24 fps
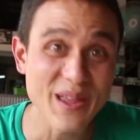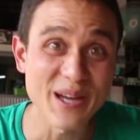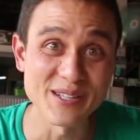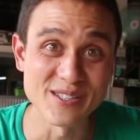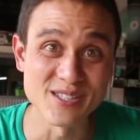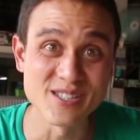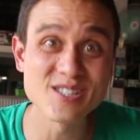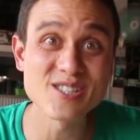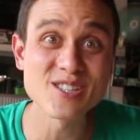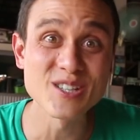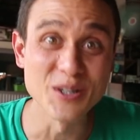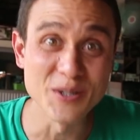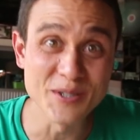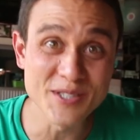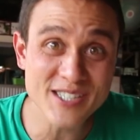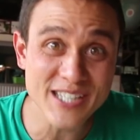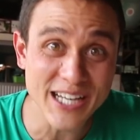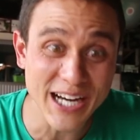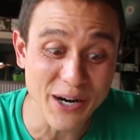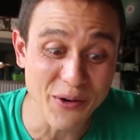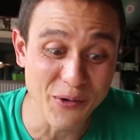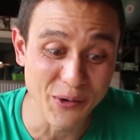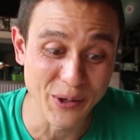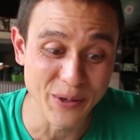That is so
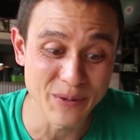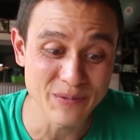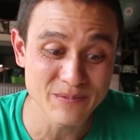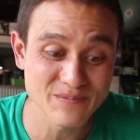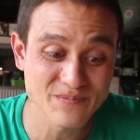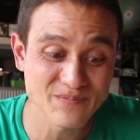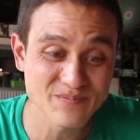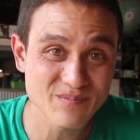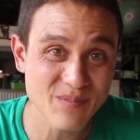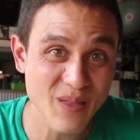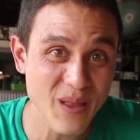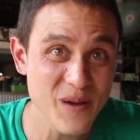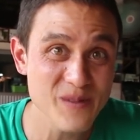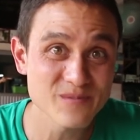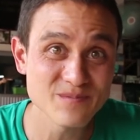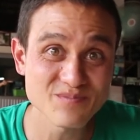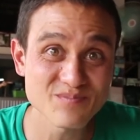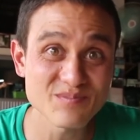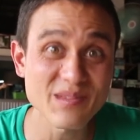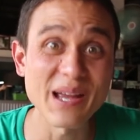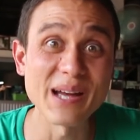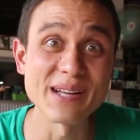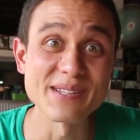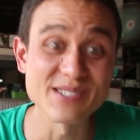sour
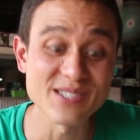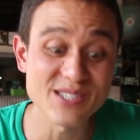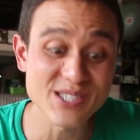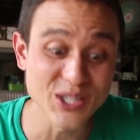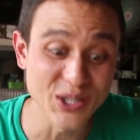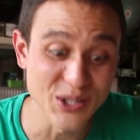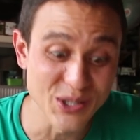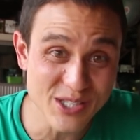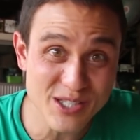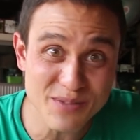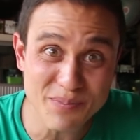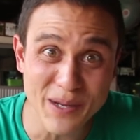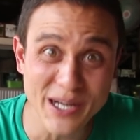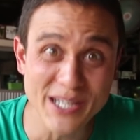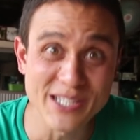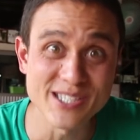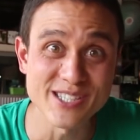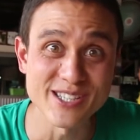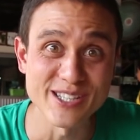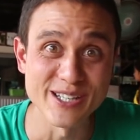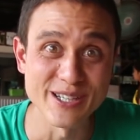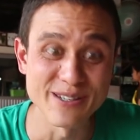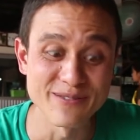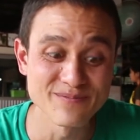and so
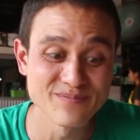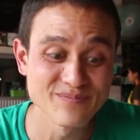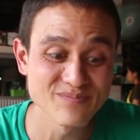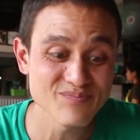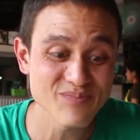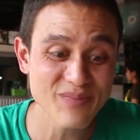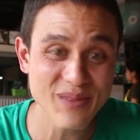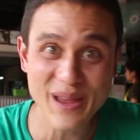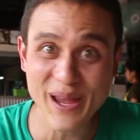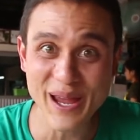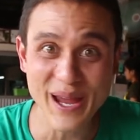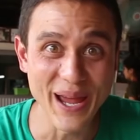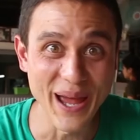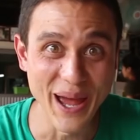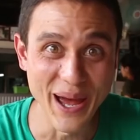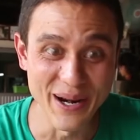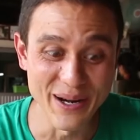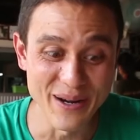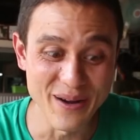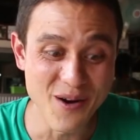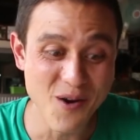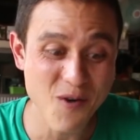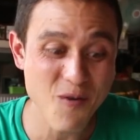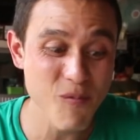spicy
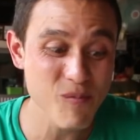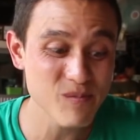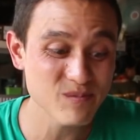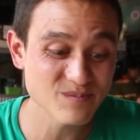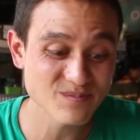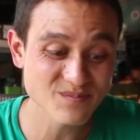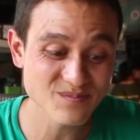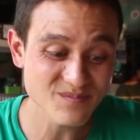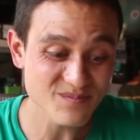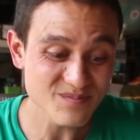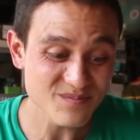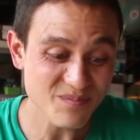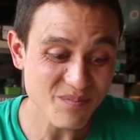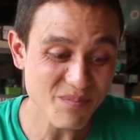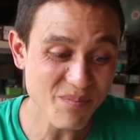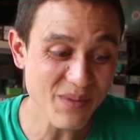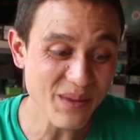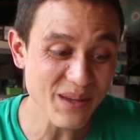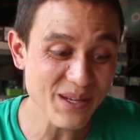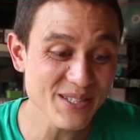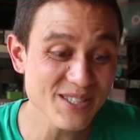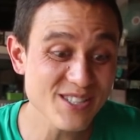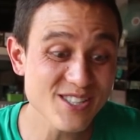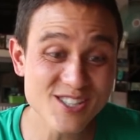and
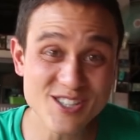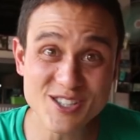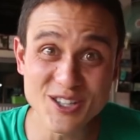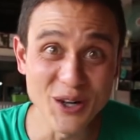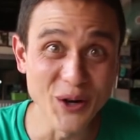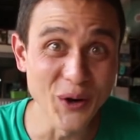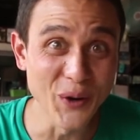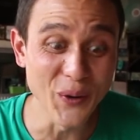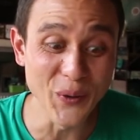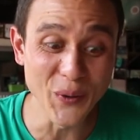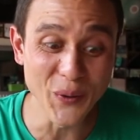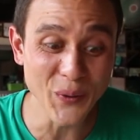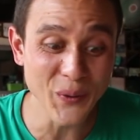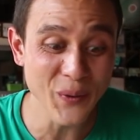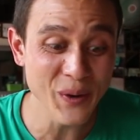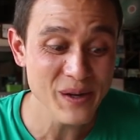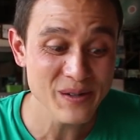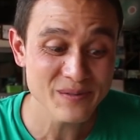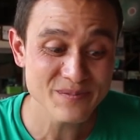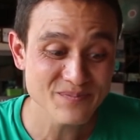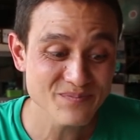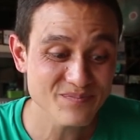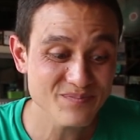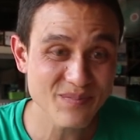so
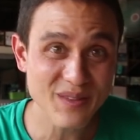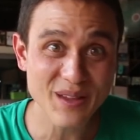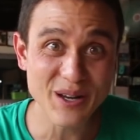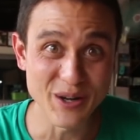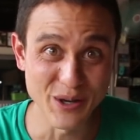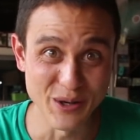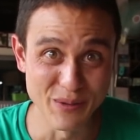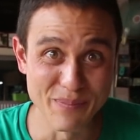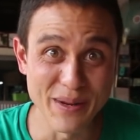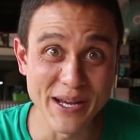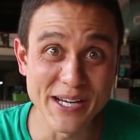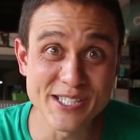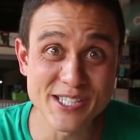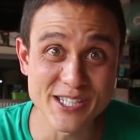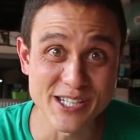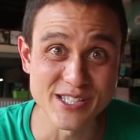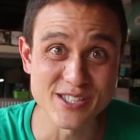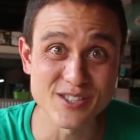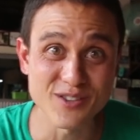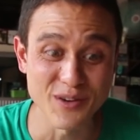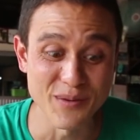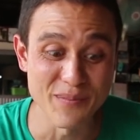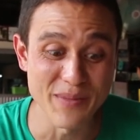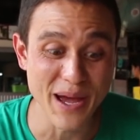
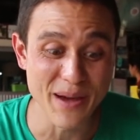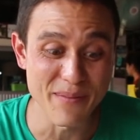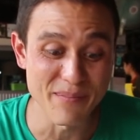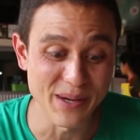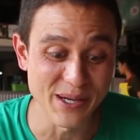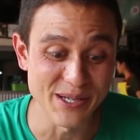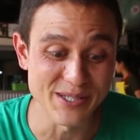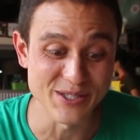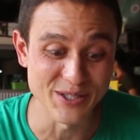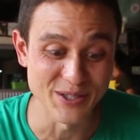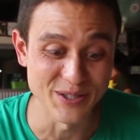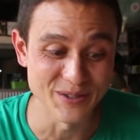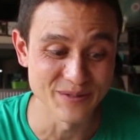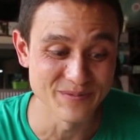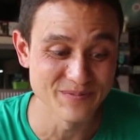herbaceous from that basil